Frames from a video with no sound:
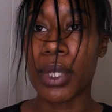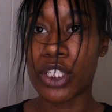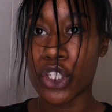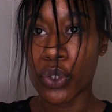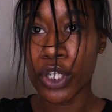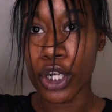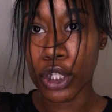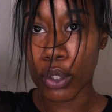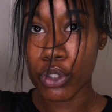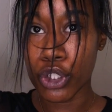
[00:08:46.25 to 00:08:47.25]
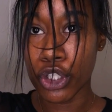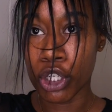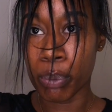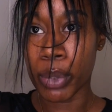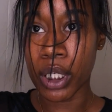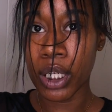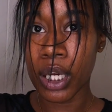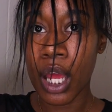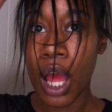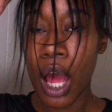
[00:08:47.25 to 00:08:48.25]
until you get close to your
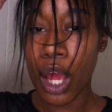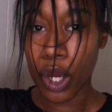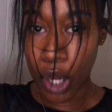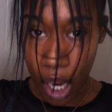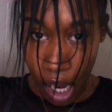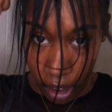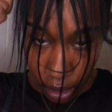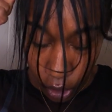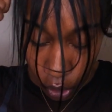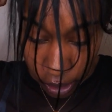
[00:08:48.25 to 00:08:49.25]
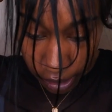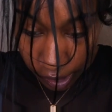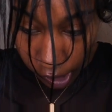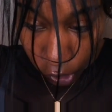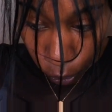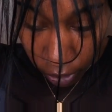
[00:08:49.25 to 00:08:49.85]
bun. Going ahead, you